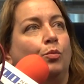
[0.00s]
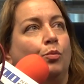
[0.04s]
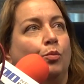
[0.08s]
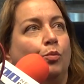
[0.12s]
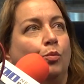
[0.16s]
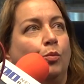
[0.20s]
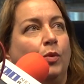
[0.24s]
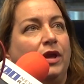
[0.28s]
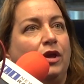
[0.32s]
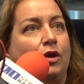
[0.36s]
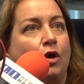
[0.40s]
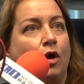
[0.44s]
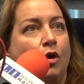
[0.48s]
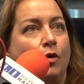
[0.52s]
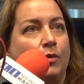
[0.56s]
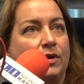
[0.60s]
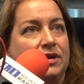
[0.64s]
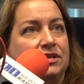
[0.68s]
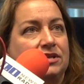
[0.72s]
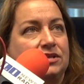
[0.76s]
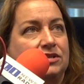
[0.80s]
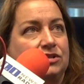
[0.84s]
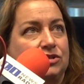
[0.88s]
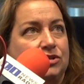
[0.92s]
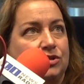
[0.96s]
We
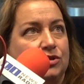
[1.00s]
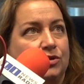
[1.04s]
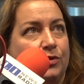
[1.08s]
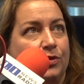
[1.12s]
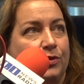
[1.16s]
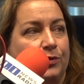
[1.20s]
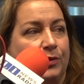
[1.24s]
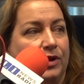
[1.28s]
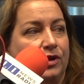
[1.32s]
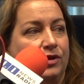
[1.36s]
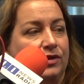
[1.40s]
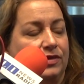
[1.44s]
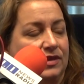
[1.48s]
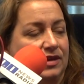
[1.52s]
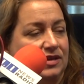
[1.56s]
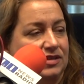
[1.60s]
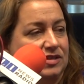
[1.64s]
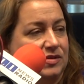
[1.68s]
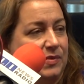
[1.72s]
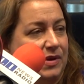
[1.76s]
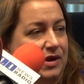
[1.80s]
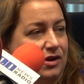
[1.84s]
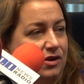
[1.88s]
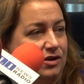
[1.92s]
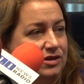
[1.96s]
always do 3 good things
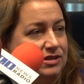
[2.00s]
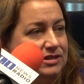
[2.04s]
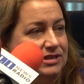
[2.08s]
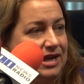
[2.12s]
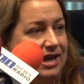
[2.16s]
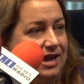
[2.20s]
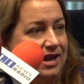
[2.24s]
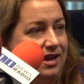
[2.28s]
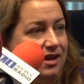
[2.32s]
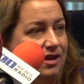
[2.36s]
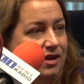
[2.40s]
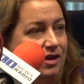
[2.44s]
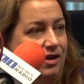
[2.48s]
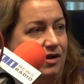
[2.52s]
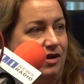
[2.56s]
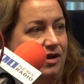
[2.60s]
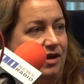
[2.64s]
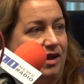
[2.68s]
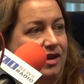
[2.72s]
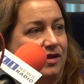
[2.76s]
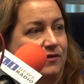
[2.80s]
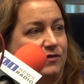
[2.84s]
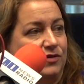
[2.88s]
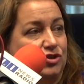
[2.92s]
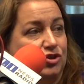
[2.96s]
about our day.
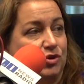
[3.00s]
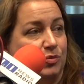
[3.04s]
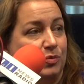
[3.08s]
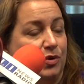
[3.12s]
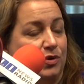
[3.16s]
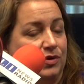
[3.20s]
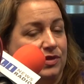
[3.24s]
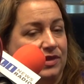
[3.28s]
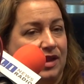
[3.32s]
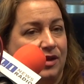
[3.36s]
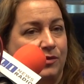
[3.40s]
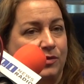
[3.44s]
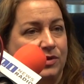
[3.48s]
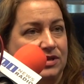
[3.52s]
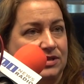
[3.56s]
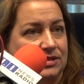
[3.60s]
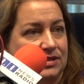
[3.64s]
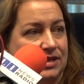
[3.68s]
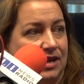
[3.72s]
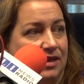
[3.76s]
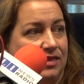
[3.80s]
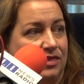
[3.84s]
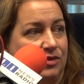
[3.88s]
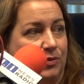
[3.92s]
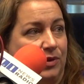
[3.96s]
And if it's your birthday, we
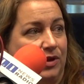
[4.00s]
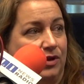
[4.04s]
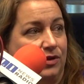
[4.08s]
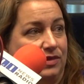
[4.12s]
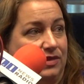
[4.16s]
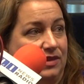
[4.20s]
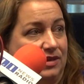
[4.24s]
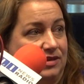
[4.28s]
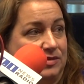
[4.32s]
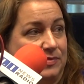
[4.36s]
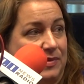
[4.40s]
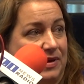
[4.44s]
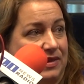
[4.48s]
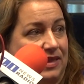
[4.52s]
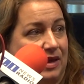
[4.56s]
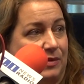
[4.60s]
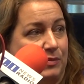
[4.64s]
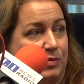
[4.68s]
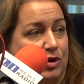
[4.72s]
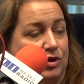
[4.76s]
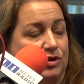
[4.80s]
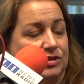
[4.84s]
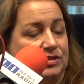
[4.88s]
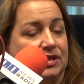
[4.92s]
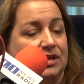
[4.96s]
say 3 good things about that
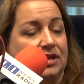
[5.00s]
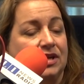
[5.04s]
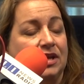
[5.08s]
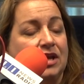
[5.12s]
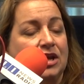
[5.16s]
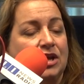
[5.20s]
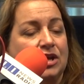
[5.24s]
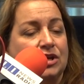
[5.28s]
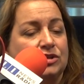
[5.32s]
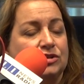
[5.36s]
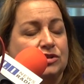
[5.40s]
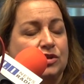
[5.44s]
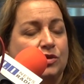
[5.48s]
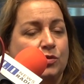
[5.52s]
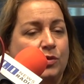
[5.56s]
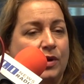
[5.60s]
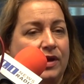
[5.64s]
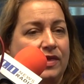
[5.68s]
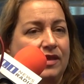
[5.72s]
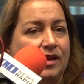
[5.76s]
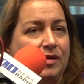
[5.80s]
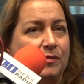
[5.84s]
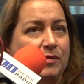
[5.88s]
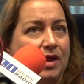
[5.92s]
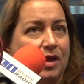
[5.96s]
person. So the way
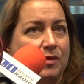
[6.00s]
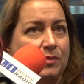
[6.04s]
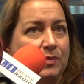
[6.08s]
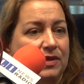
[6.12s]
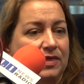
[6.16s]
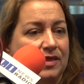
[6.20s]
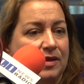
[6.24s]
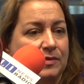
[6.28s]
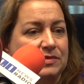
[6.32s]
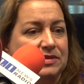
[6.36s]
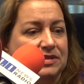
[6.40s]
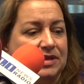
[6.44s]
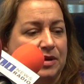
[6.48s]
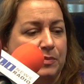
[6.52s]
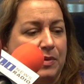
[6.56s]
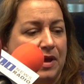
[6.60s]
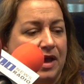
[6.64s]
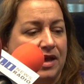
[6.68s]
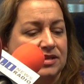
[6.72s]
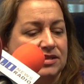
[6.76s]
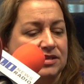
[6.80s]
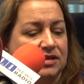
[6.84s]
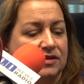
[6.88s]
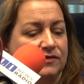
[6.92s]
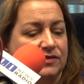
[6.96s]
that I'm helping them stay
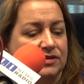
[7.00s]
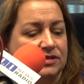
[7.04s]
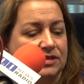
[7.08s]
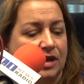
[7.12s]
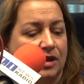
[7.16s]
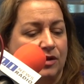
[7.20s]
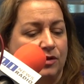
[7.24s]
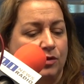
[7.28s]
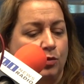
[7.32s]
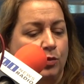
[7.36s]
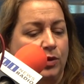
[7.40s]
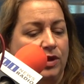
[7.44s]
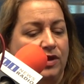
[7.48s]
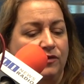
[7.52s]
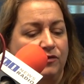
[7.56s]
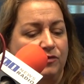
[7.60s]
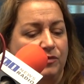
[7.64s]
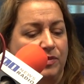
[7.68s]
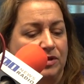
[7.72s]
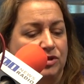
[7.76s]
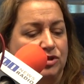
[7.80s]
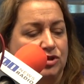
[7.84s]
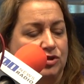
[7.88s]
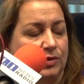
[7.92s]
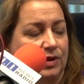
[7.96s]
positive is that we've
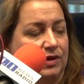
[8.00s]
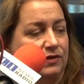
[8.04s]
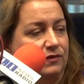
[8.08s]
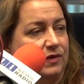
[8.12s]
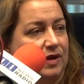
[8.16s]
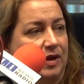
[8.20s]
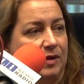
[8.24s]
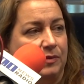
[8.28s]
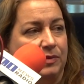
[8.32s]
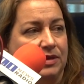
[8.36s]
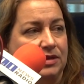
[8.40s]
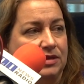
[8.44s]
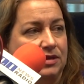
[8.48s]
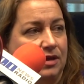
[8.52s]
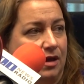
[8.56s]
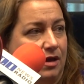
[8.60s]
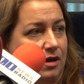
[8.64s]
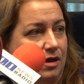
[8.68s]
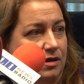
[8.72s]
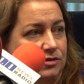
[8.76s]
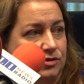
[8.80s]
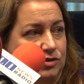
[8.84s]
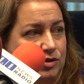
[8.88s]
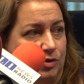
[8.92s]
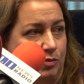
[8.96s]
been doing family
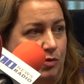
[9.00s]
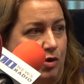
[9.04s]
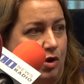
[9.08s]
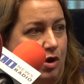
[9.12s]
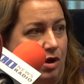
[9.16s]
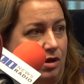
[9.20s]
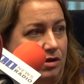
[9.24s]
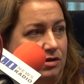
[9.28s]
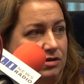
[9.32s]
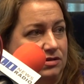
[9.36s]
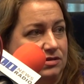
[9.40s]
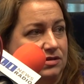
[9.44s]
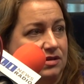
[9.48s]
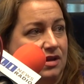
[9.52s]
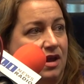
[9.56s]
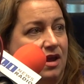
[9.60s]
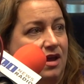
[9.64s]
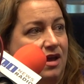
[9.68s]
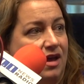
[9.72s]
Zoom calls.